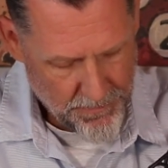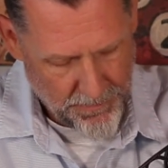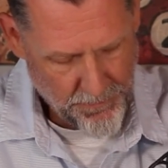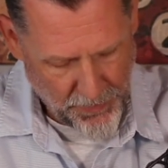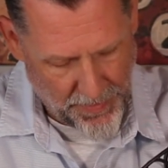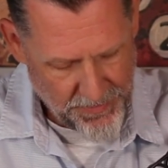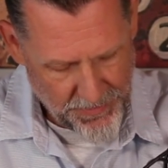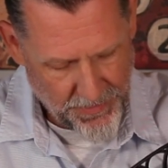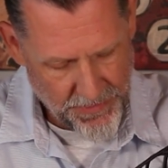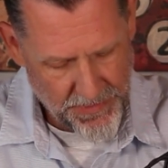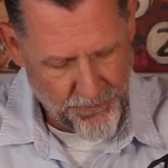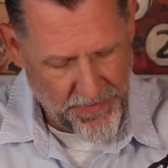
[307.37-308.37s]
I'm probably just
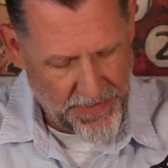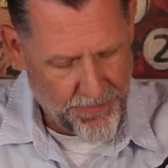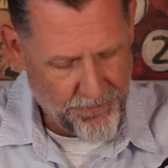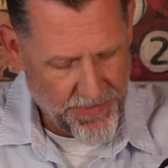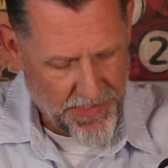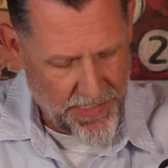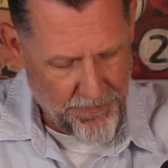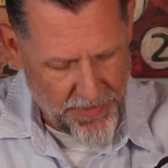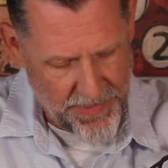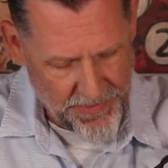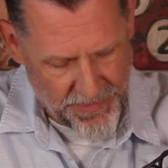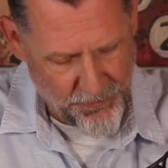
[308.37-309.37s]
gonna speed up the camera
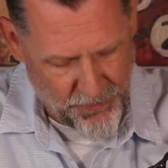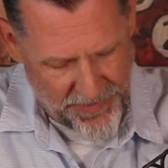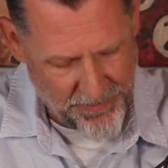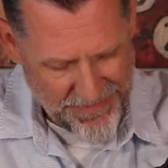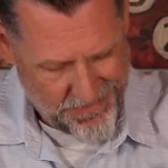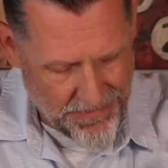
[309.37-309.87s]
at this point.